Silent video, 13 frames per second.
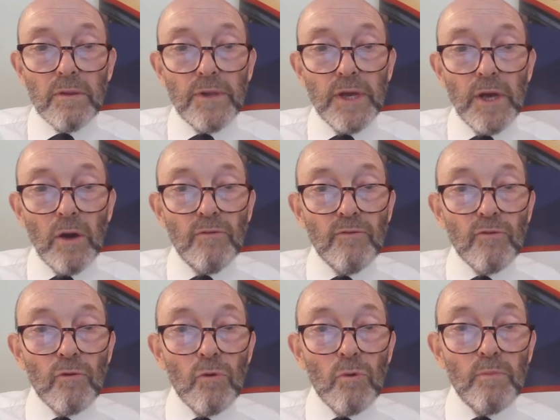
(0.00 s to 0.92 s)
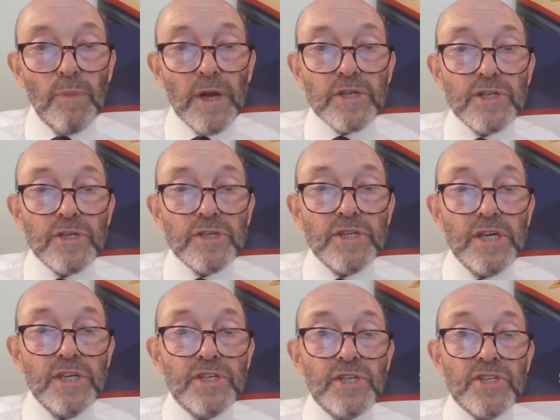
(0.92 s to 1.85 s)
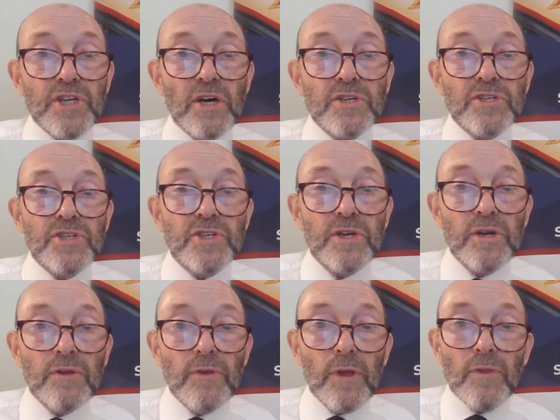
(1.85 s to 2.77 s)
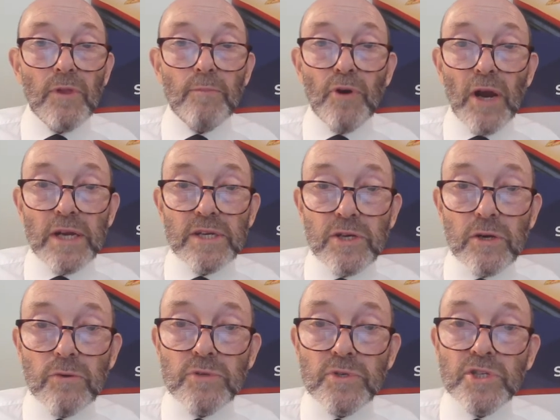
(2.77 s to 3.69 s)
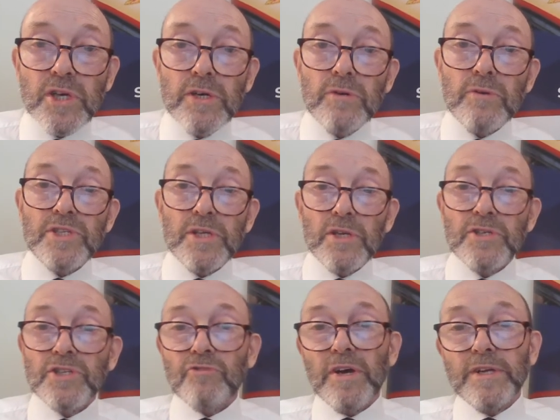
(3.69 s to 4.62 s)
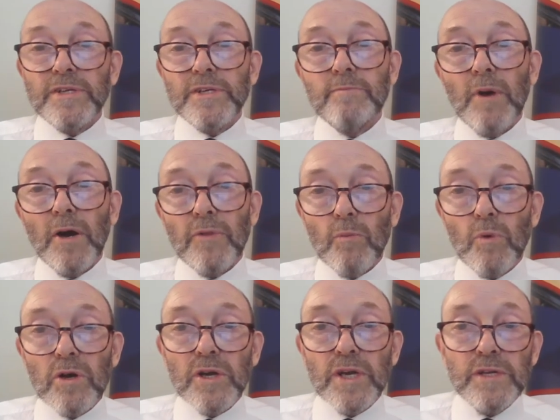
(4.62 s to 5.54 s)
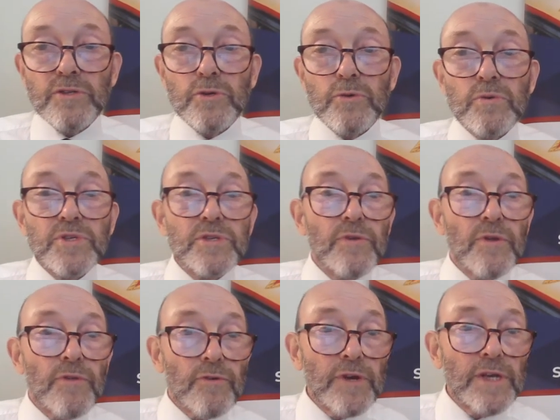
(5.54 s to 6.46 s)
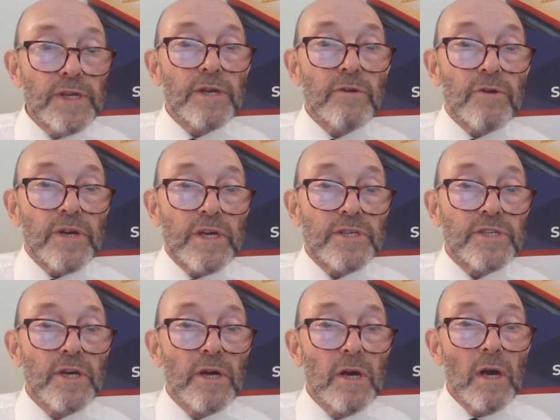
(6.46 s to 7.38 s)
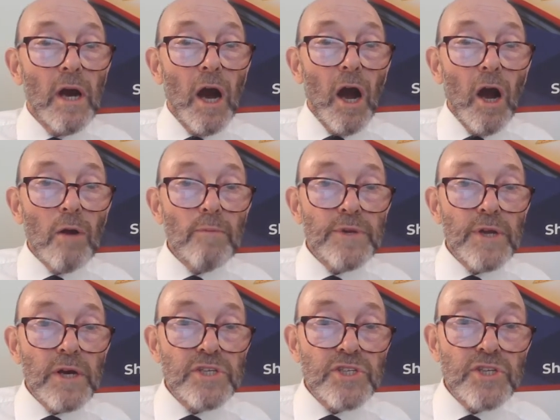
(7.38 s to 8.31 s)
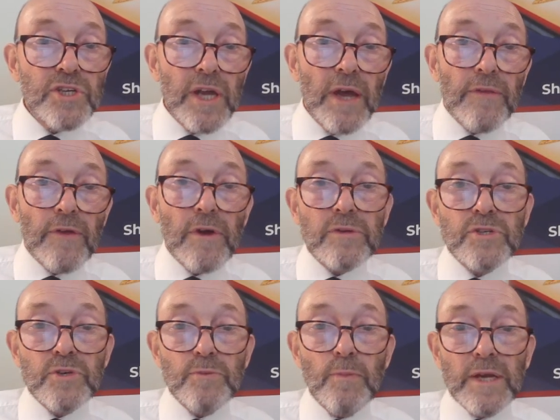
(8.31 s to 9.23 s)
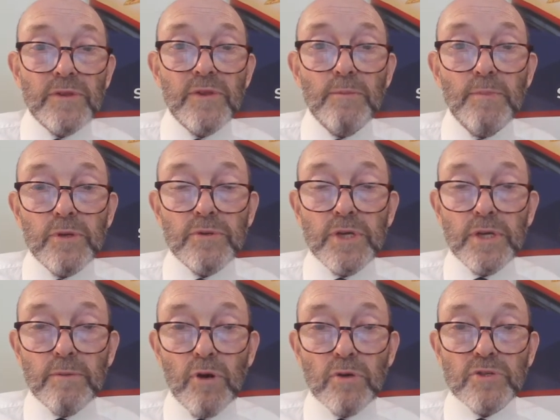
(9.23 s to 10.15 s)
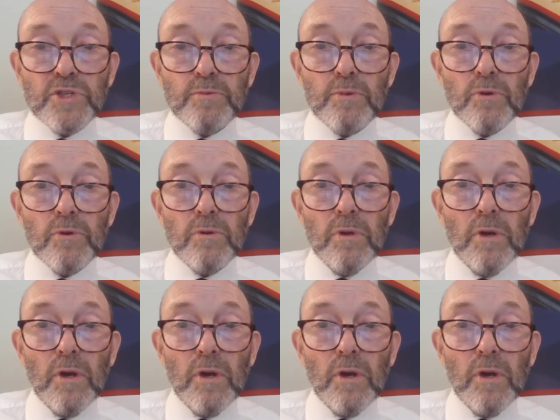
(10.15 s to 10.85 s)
The overall picture teaches us that the practical skills illustrated by the working tools in the 3 degrees harmonize together to make the building possible.